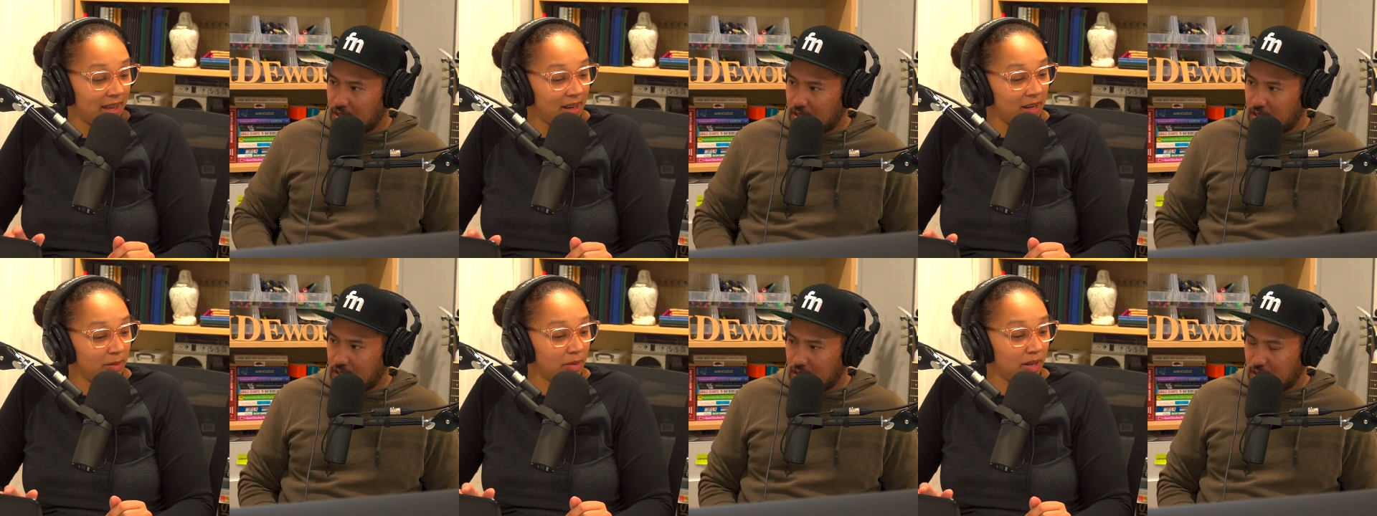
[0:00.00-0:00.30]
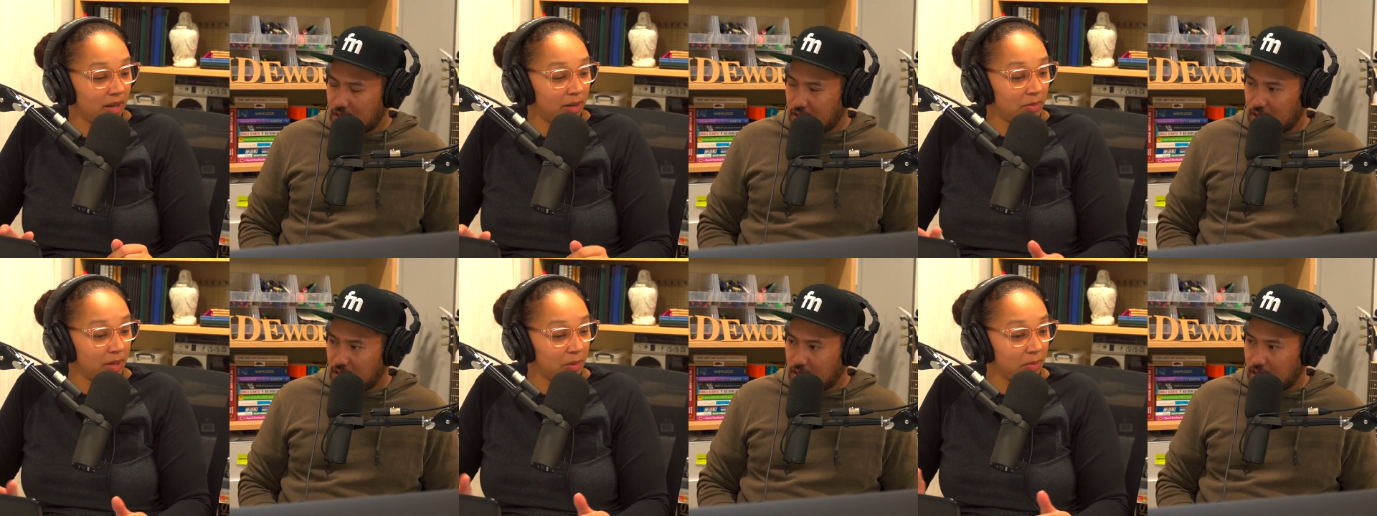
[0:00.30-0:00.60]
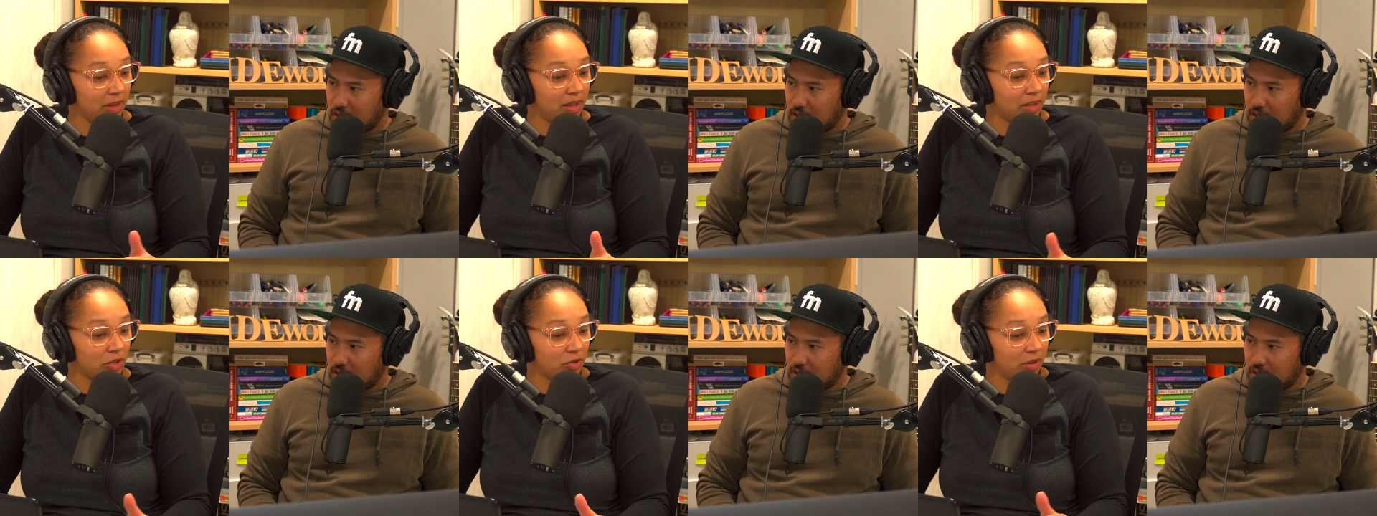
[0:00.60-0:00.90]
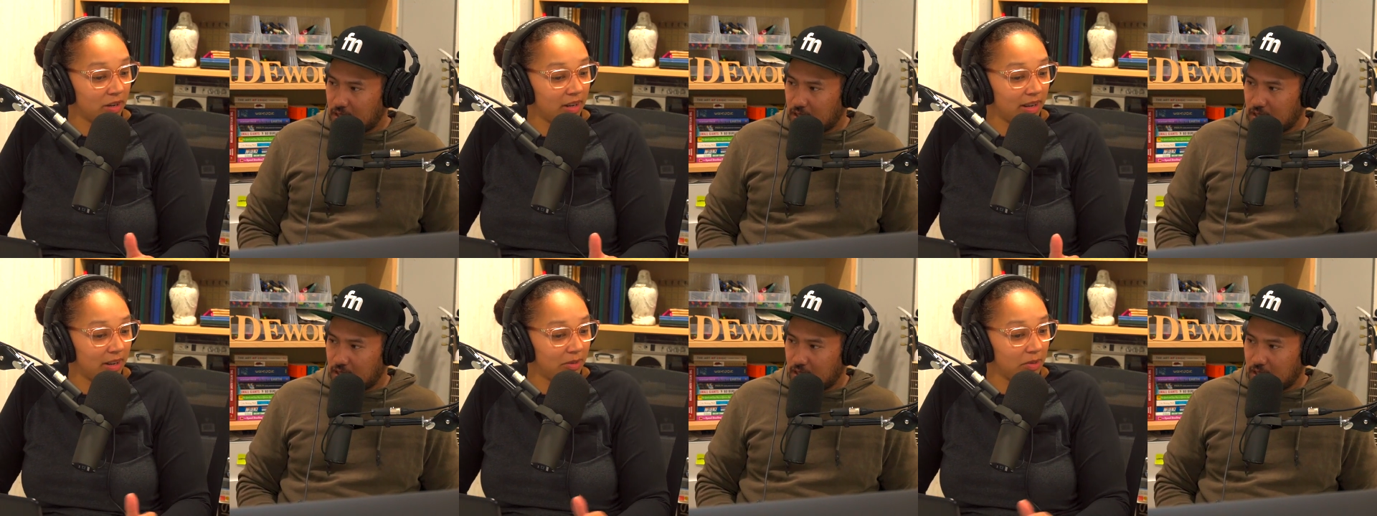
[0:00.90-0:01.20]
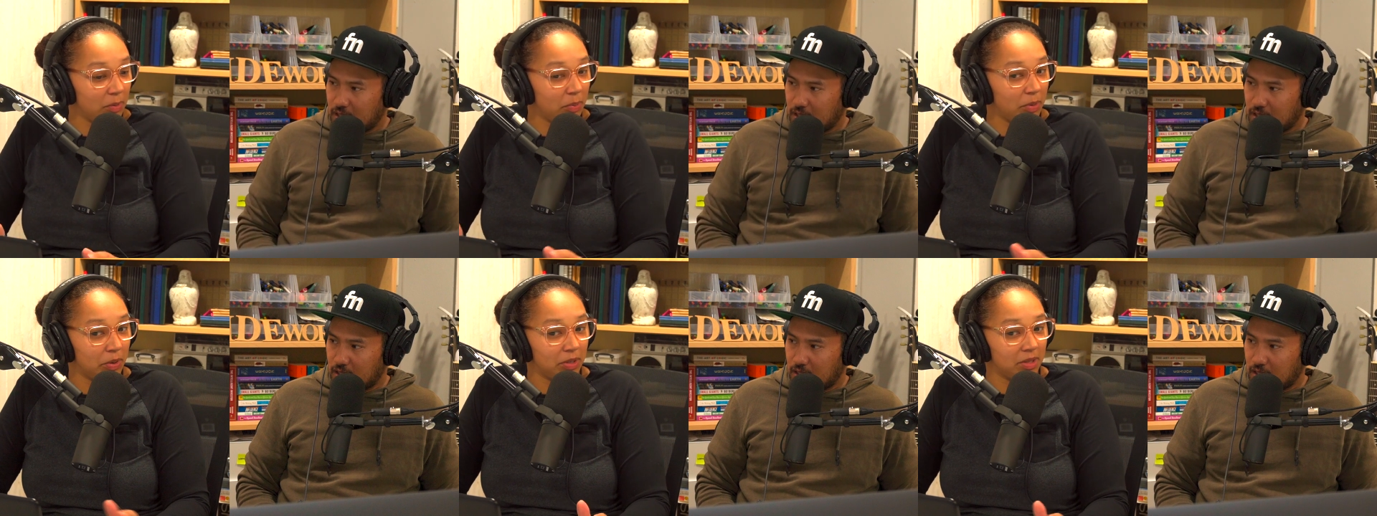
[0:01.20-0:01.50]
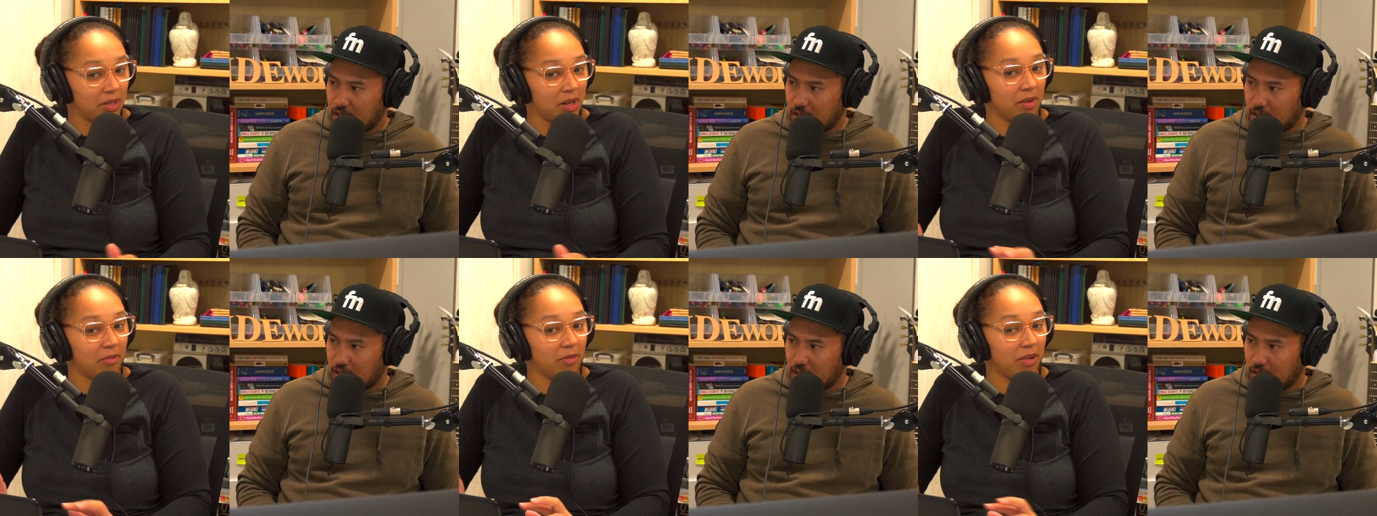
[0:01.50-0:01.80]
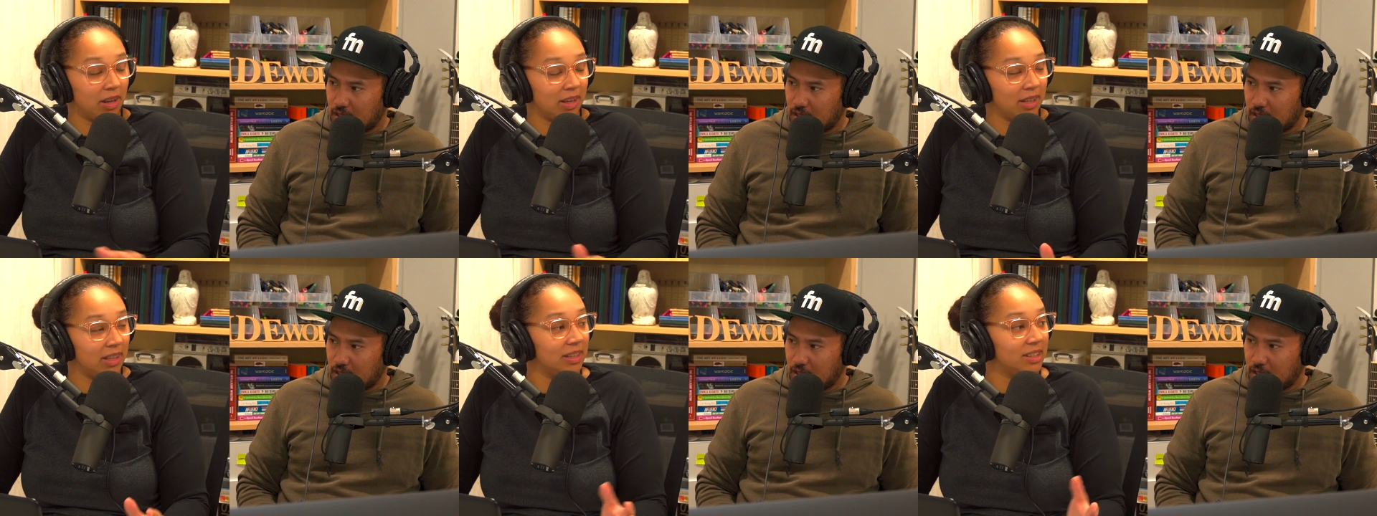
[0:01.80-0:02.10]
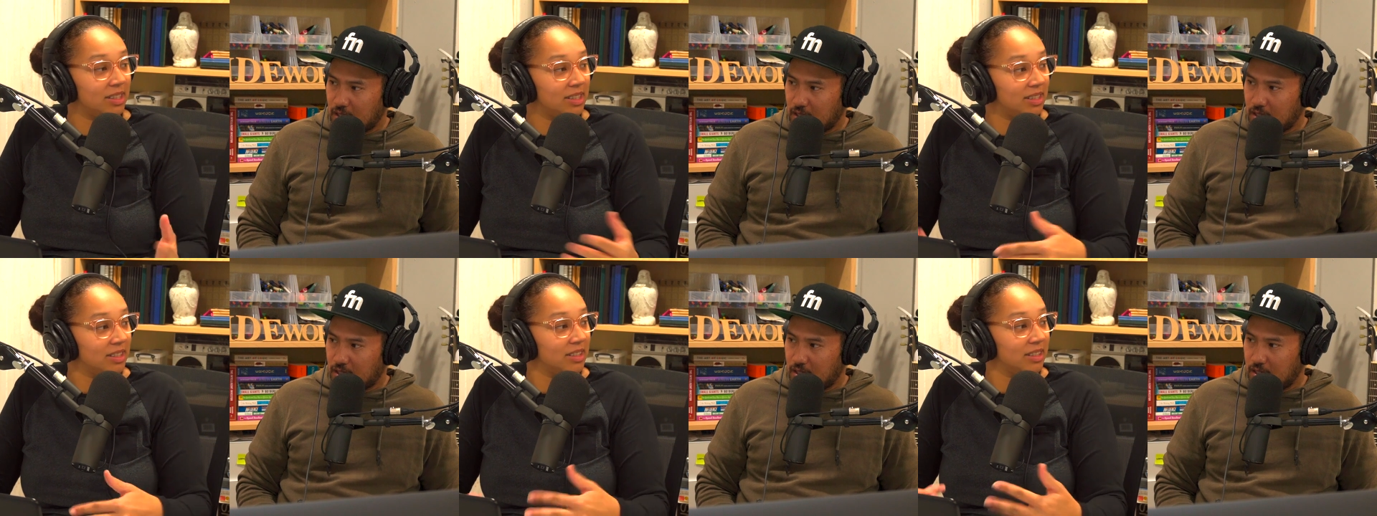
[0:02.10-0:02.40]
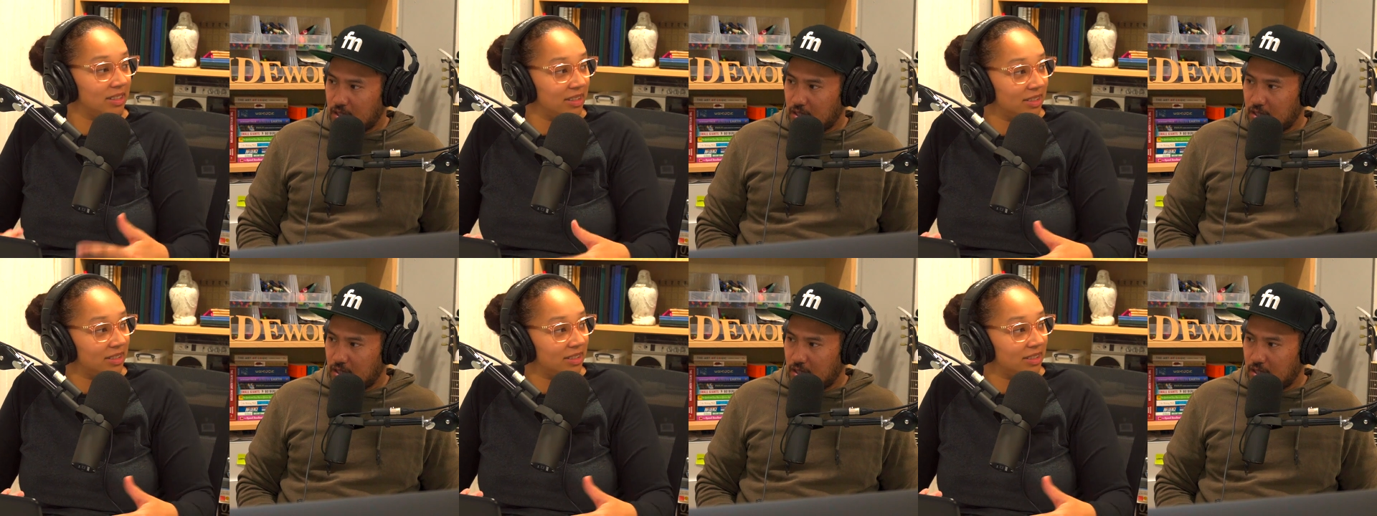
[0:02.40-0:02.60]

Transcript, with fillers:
Speaker 1: enema, maybe they're trying to help the person release.